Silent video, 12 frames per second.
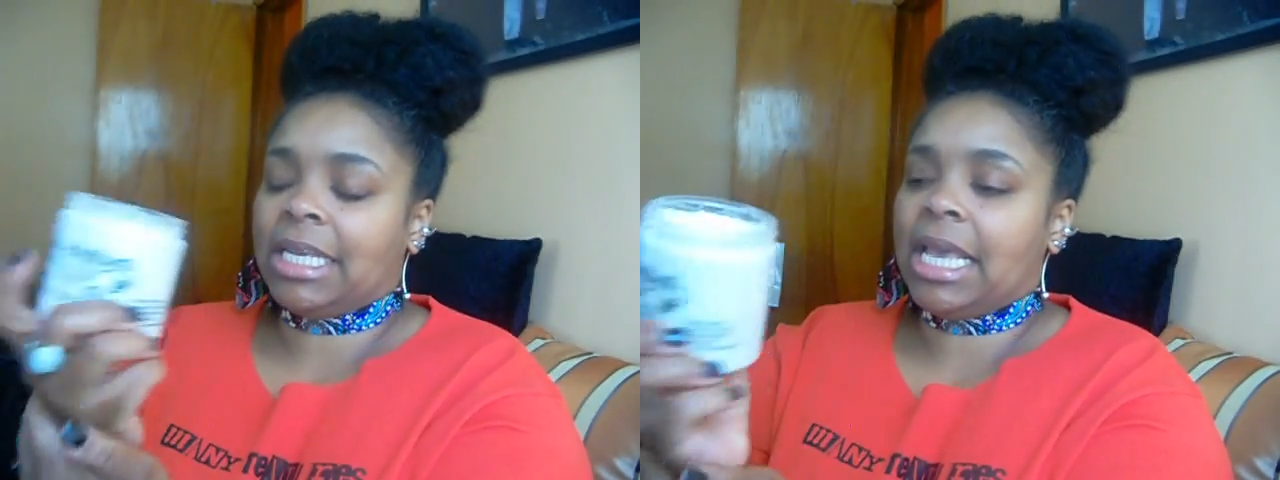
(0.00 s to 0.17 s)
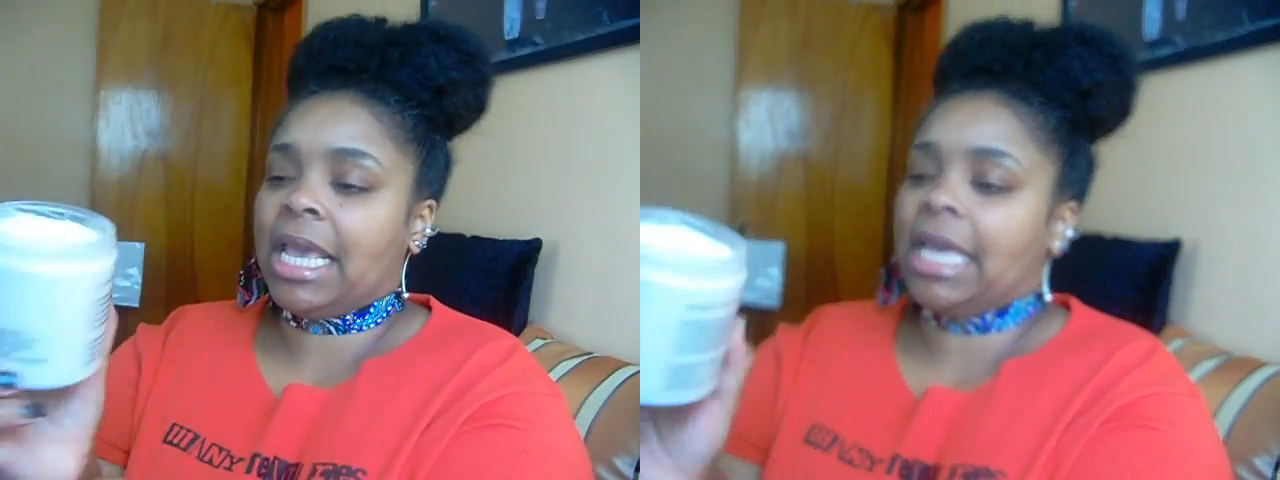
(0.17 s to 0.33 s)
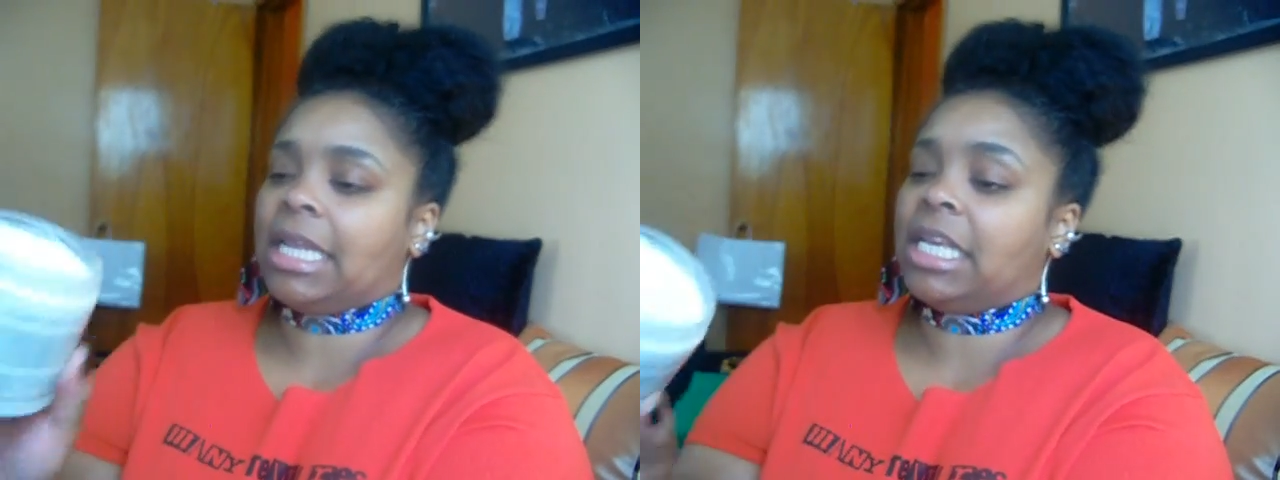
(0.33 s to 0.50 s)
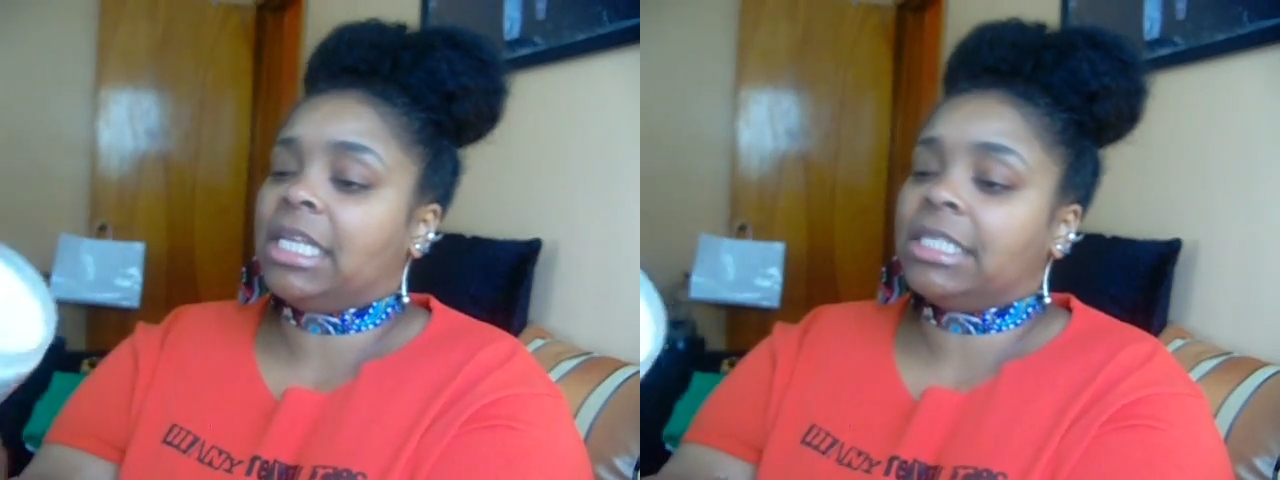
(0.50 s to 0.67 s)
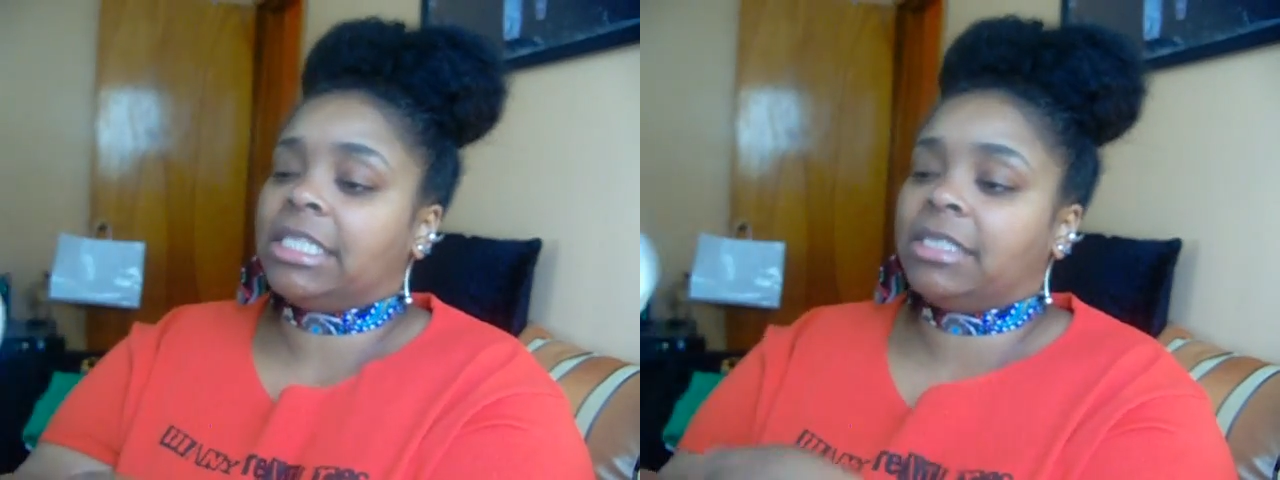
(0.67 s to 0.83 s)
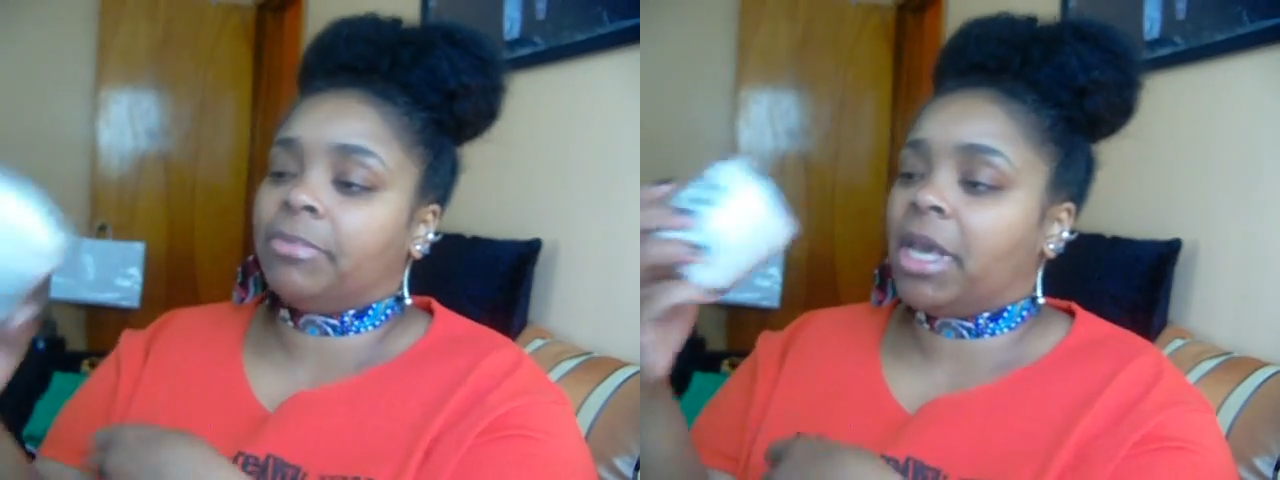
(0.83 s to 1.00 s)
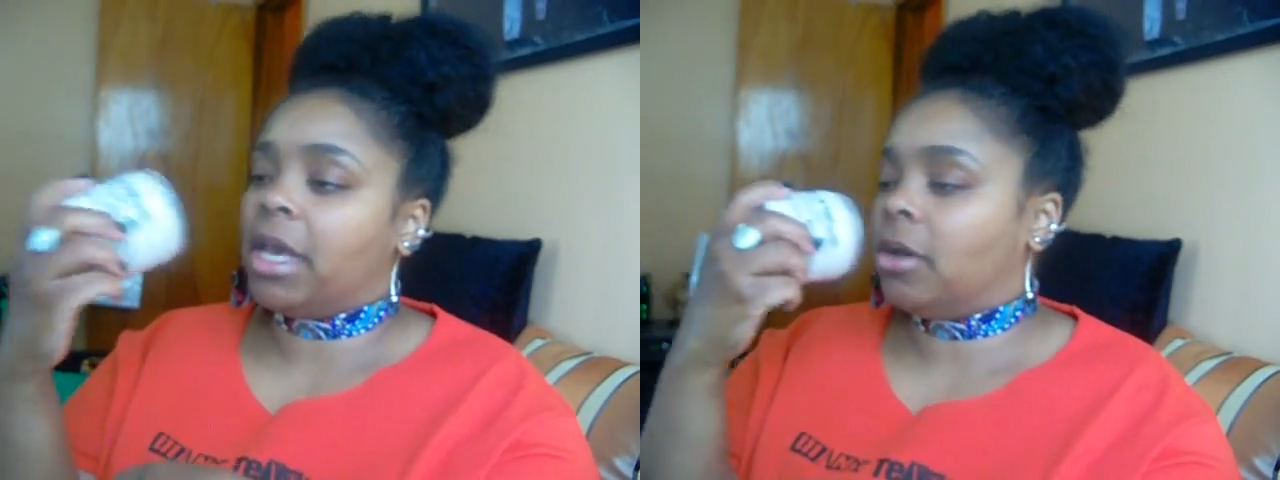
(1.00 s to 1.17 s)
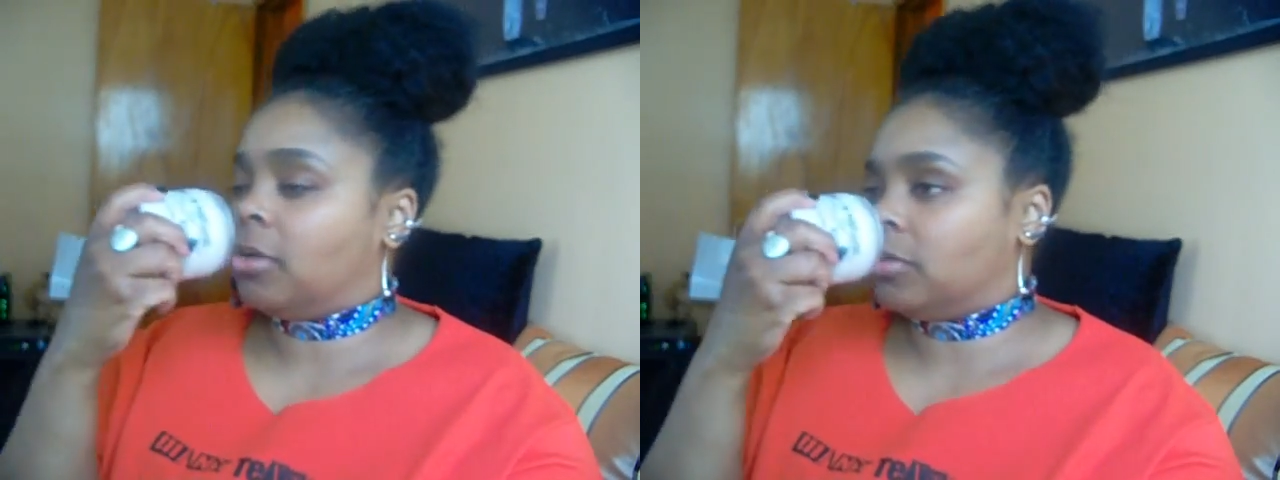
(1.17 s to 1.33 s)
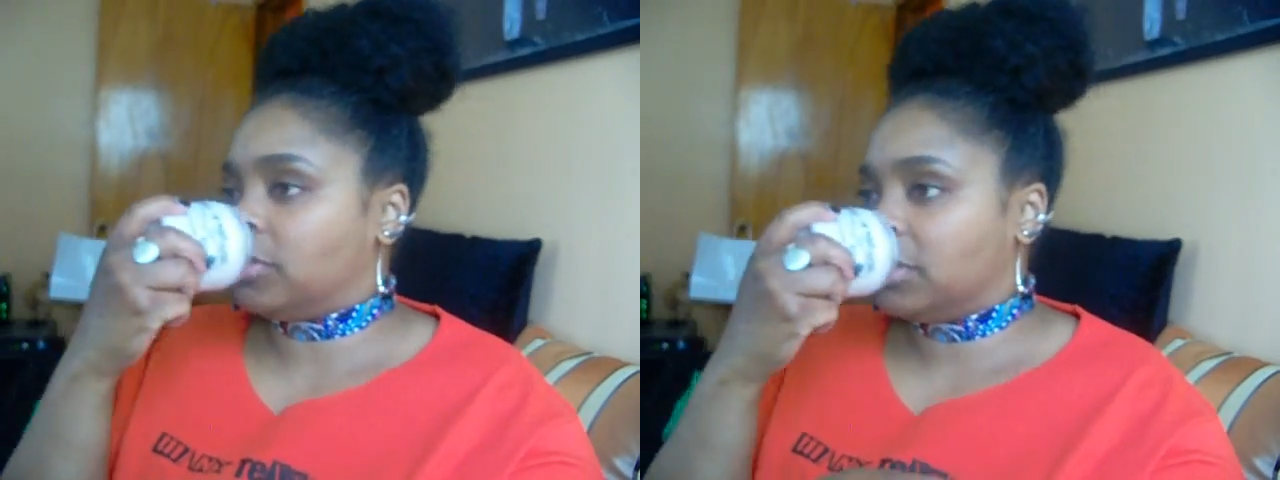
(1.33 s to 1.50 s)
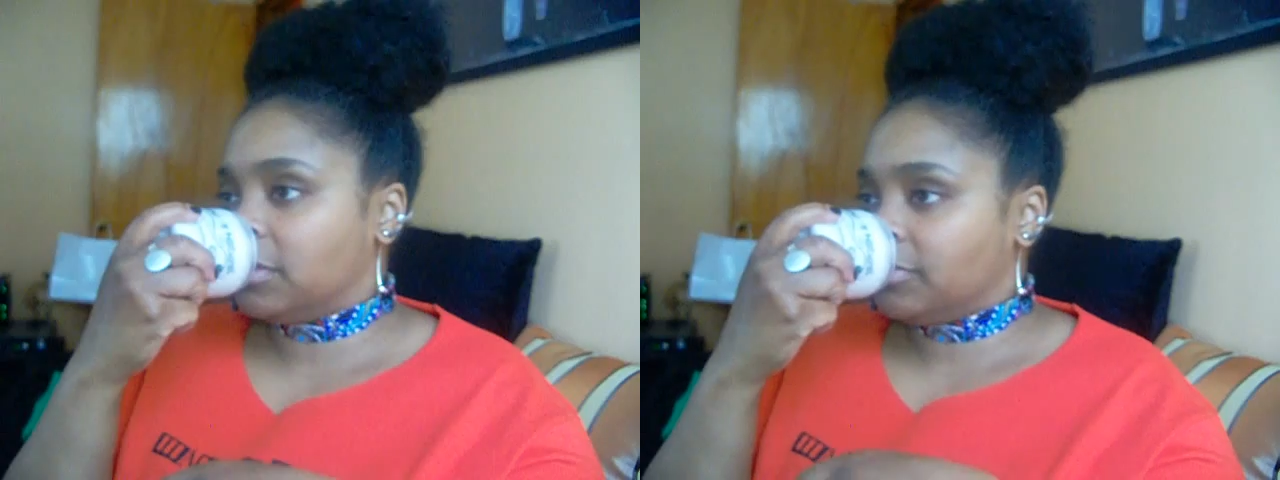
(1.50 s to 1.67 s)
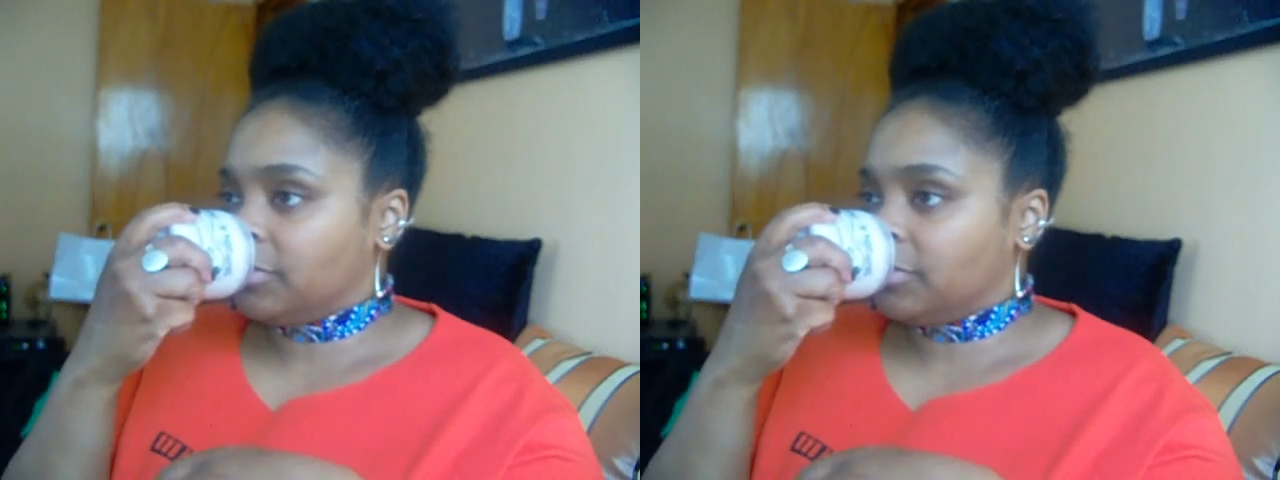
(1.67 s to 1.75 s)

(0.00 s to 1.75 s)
and it smells